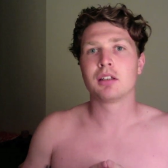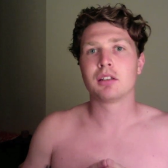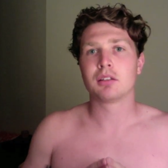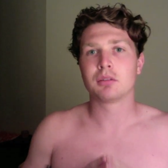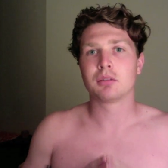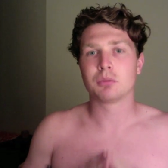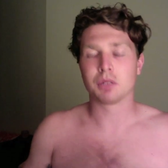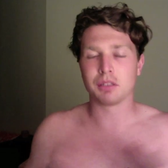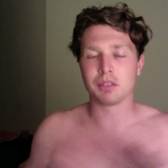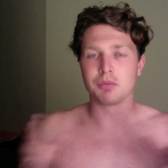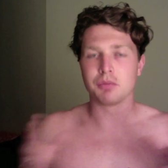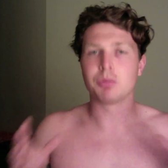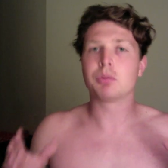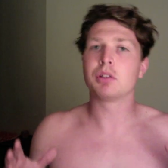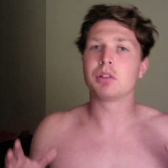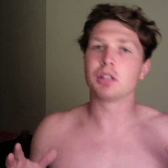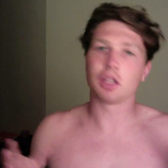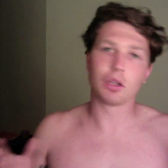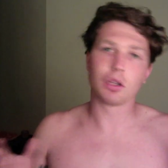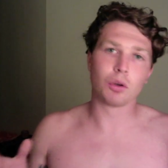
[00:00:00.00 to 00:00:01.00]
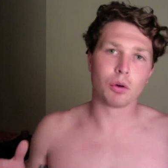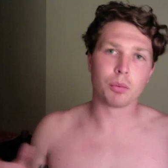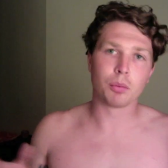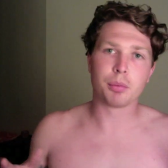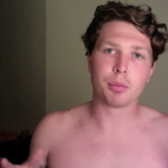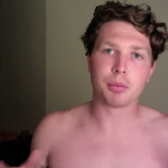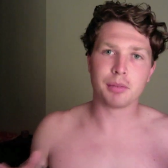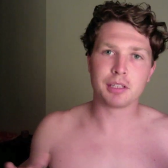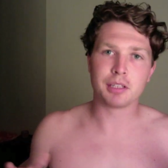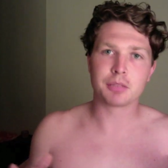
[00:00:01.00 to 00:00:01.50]
whatever the law
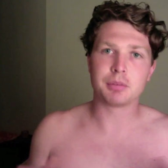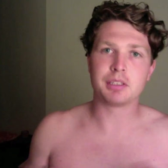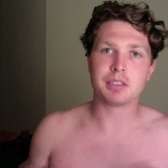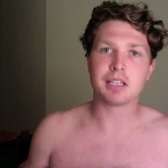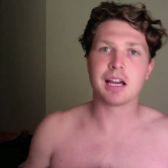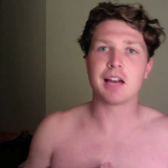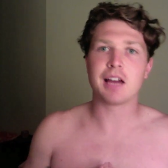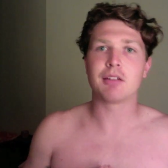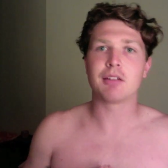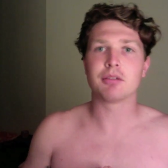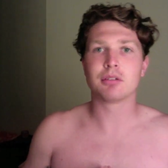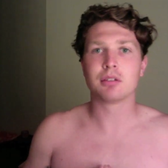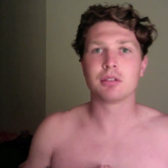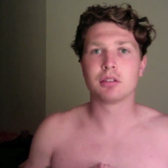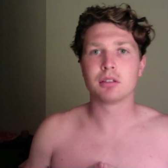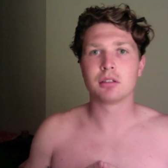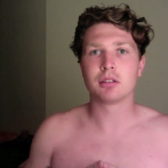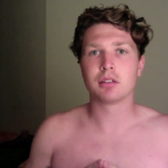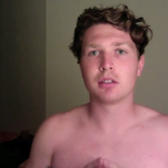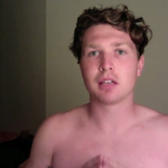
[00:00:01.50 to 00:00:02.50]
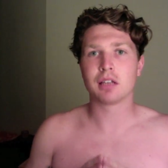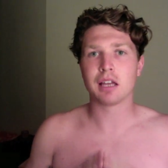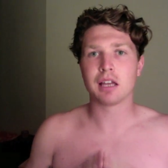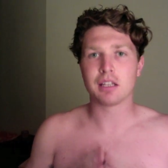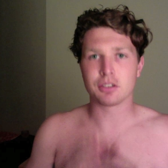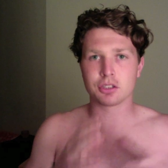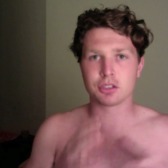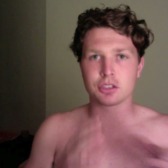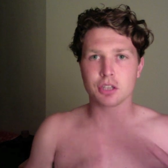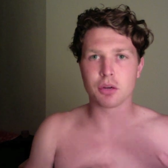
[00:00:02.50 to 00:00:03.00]
permits me to have. And
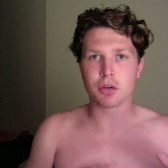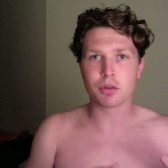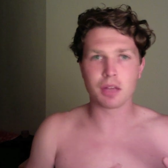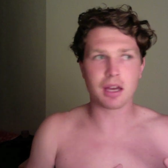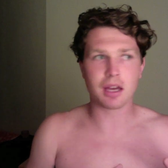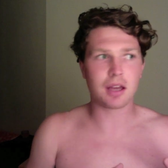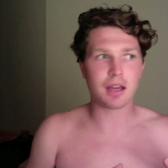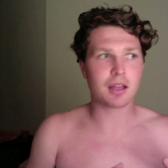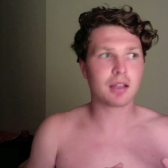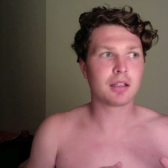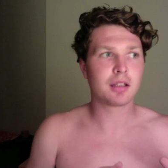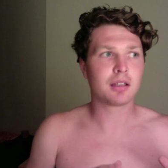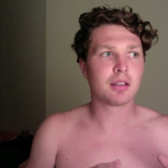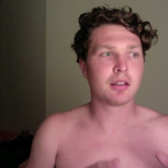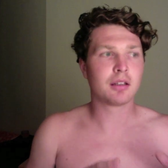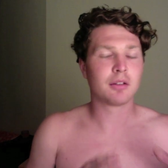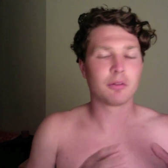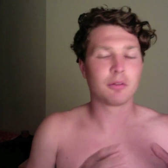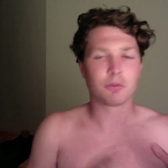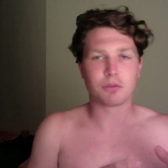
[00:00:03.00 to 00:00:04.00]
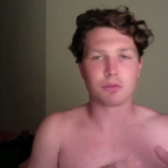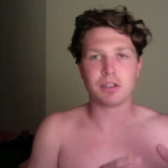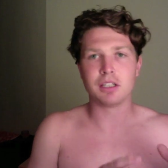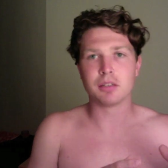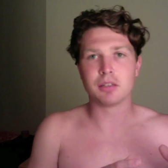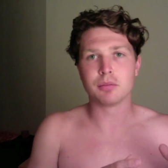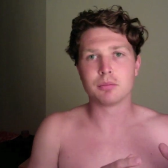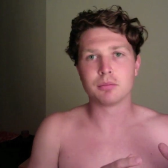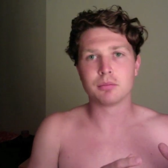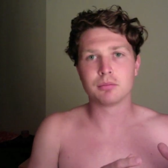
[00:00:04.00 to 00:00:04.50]
to show that
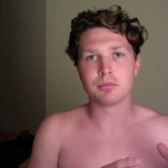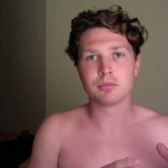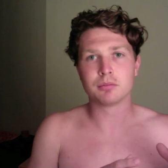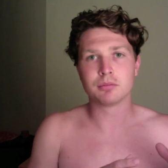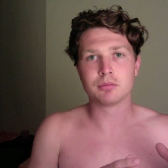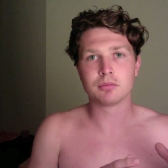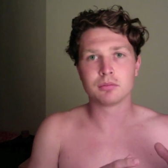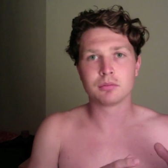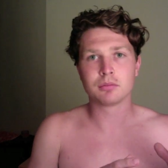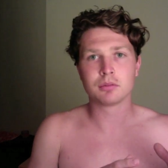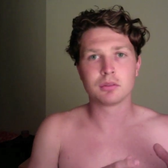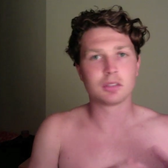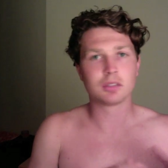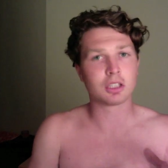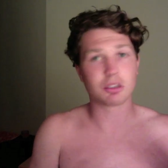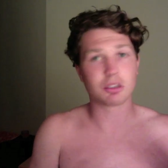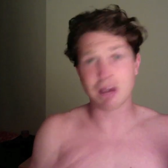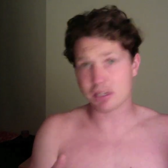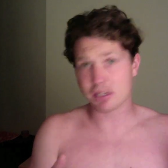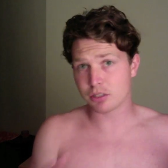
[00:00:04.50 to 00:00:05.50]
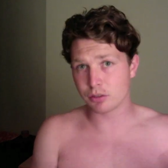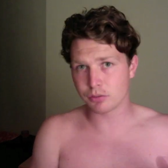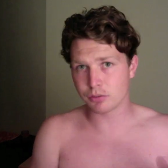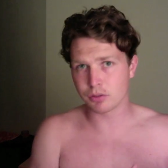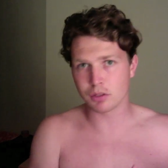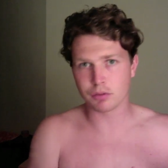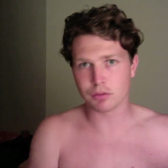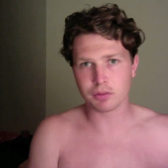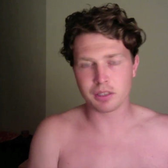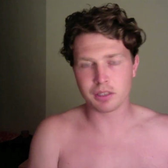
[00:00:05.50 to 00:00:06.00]
freedom, the gratitude for the
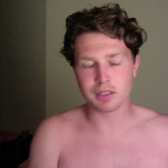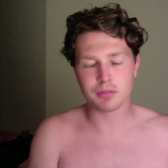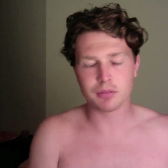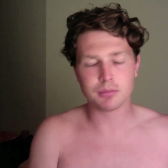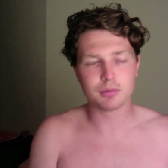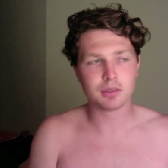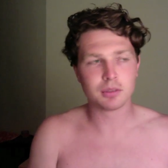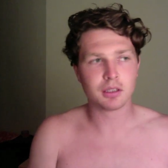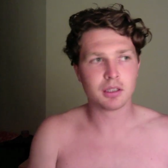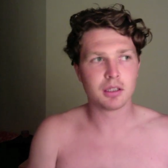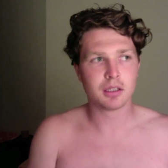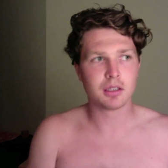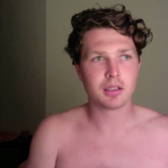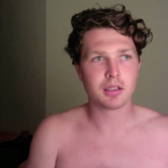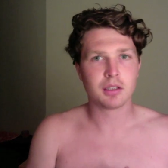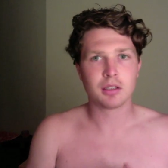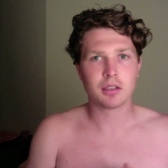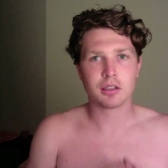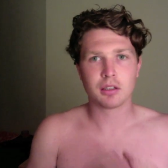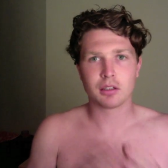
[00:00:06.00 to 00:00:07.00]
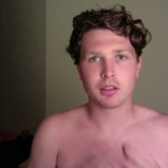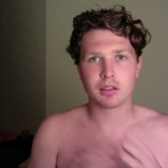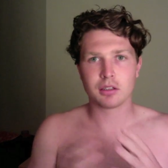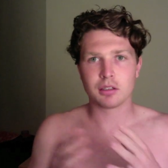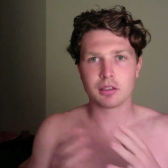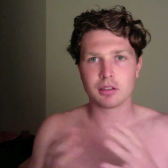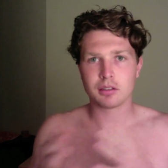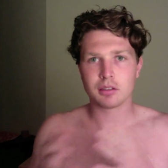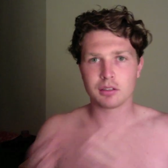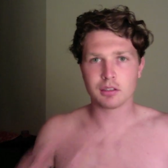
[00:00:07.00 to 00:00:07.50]
freedom,
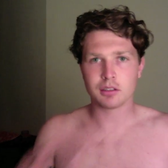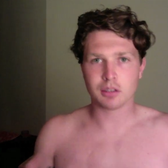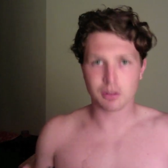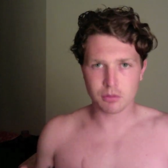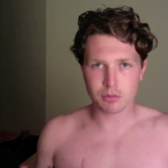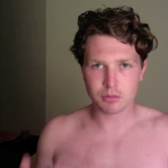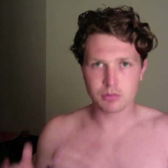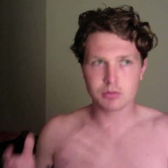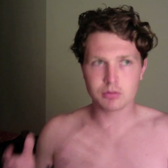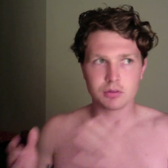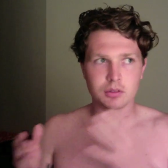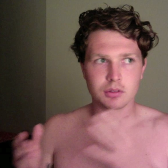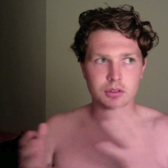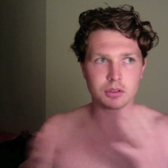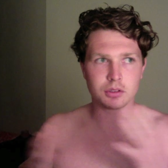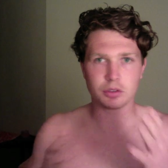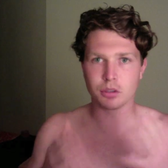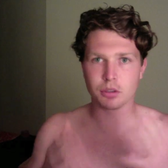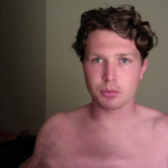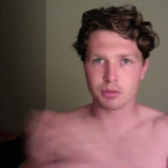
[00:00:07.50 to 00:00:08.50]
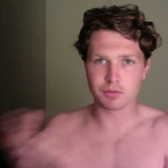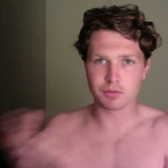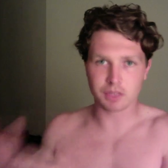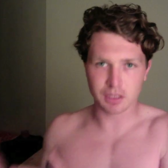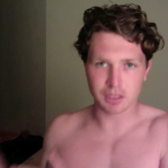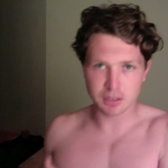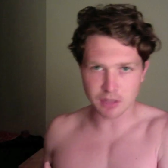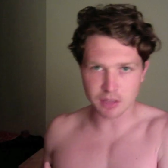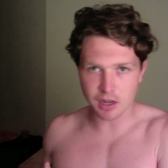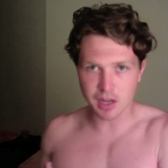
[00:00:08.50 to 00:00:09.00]
you know, you adopt a vegan
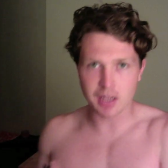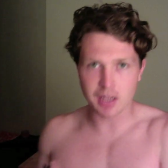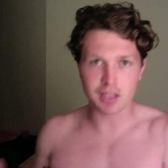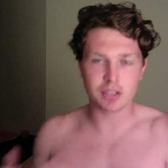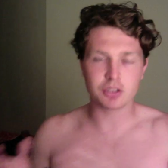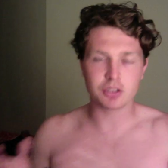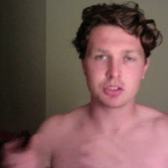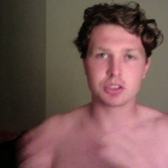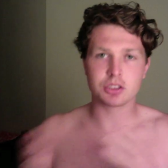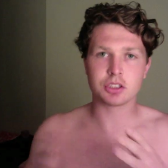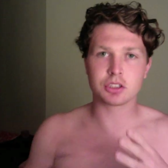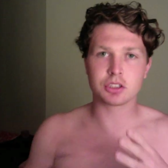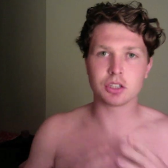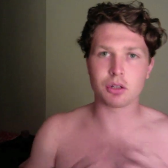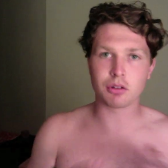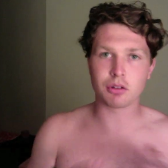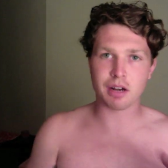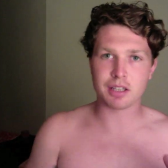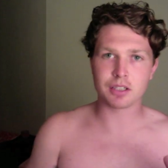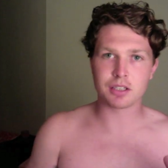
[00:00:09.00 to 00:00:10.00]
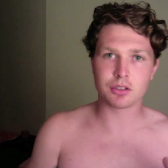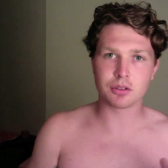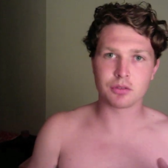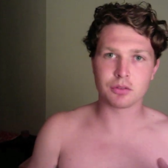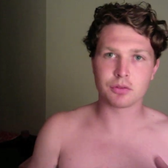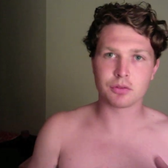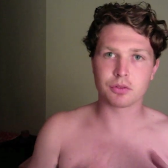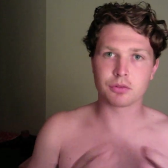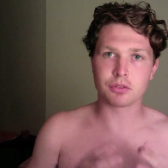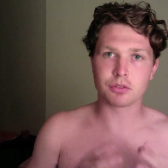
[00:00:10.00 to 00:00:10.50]
diet, because to show gratitude
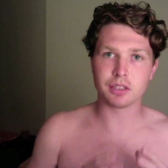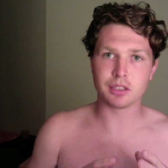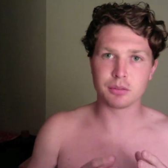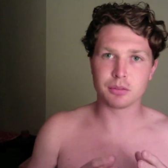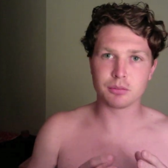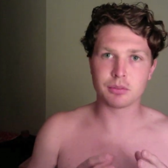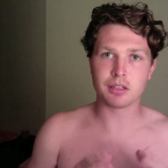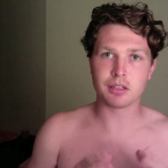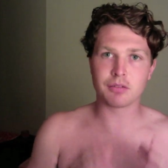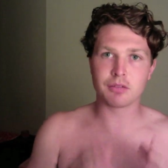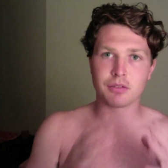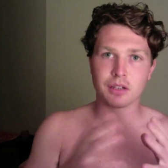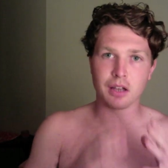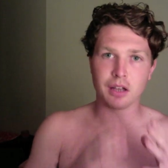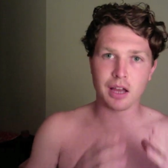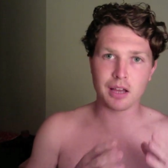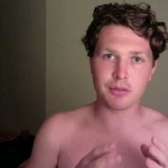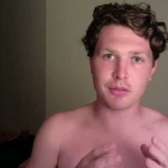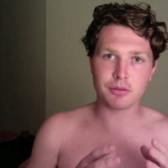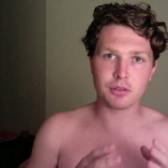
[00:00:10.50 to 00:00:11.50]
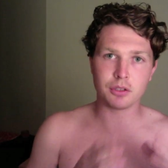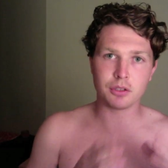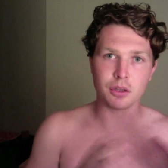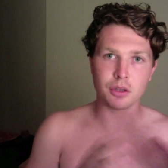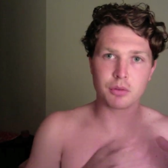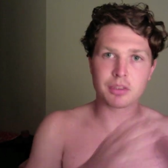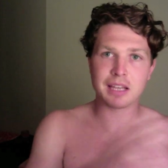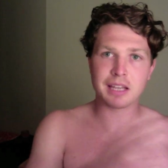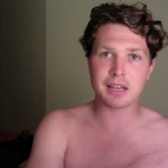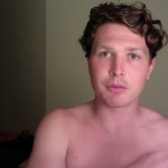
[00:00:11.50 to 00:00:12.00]
for freedom and for life, you don't
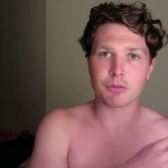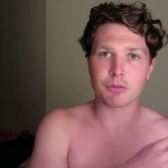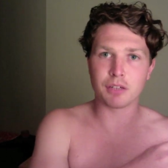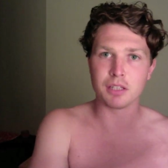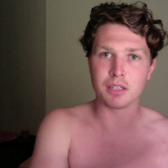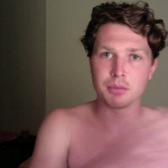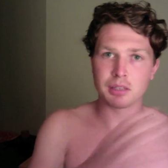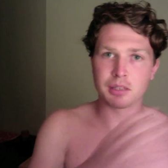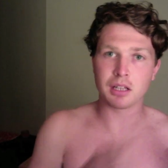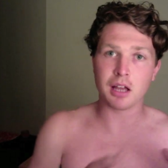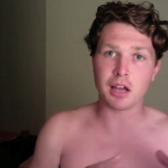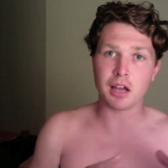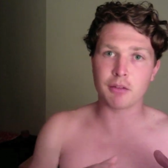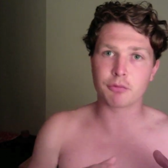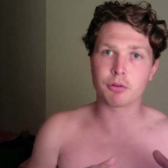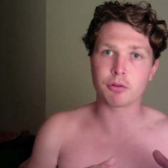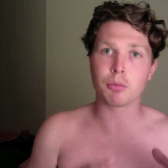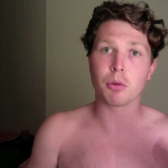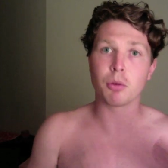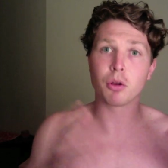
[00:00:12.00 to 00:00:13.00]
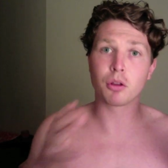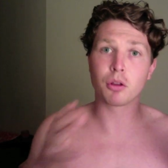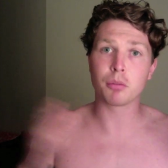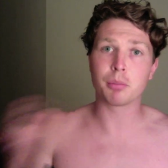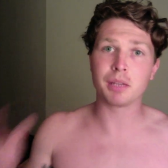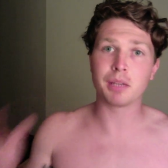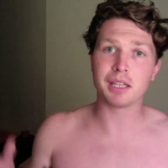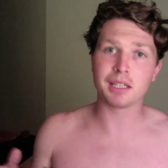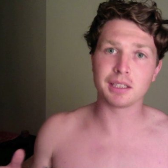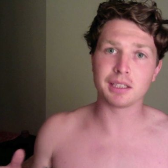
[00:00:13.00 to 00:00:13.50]
take freedom and life from other
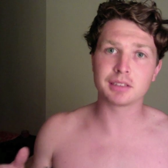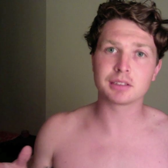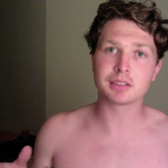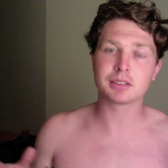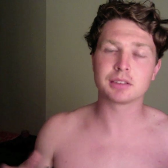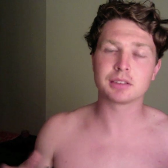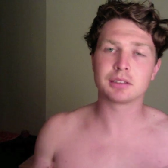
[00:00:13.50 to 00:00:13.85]
beings